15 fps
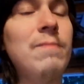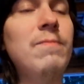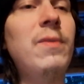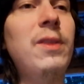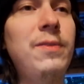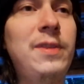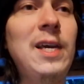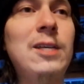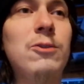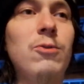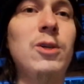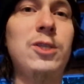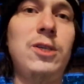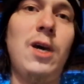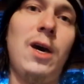This
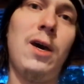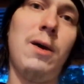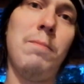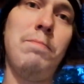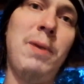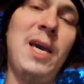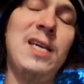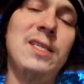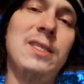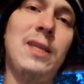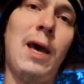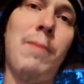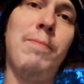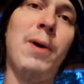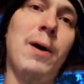was a big
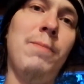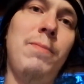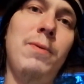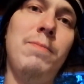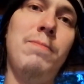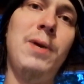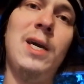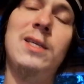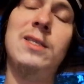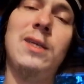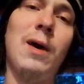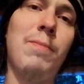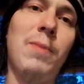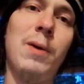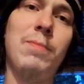step up. Big
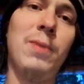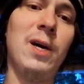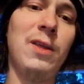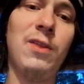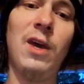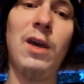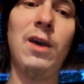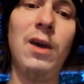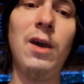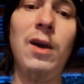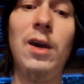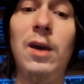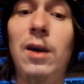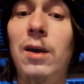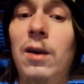step up, I think.
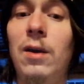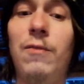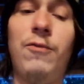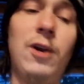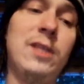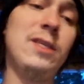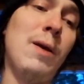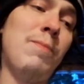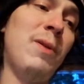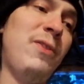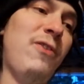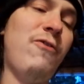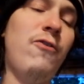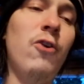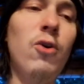For example,
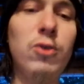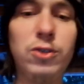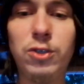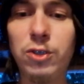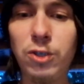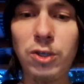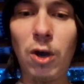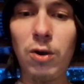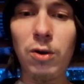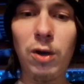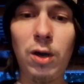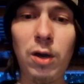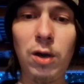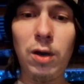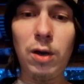the first
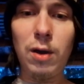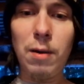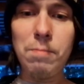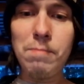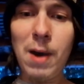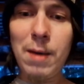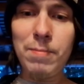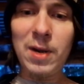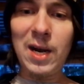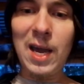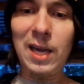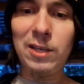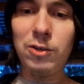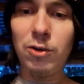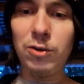song, Mama
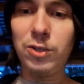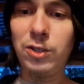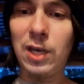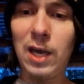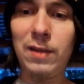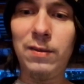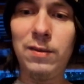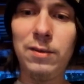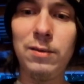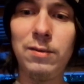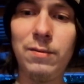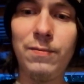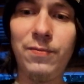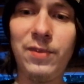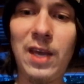Nature Said,
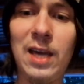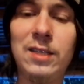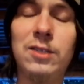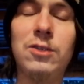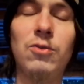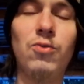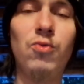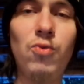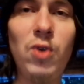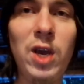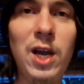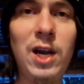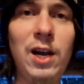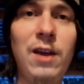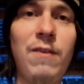that's a
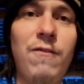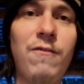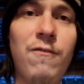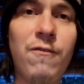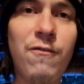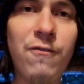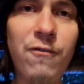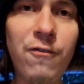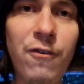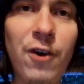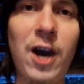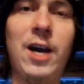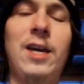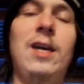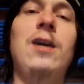really
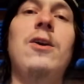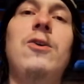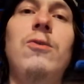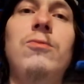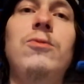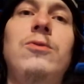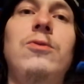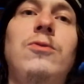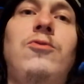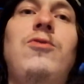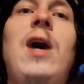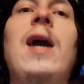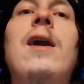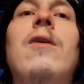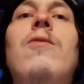fucking good
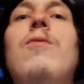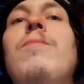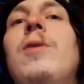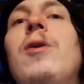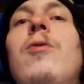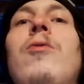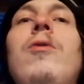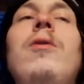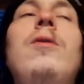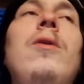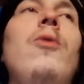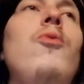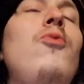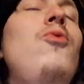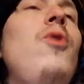track opener.
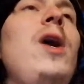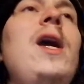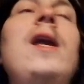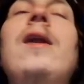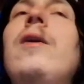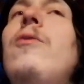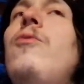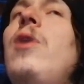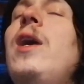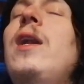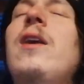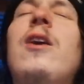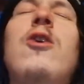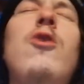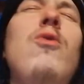Really,
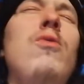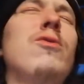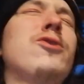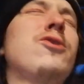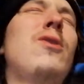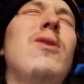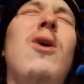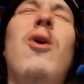really cool song.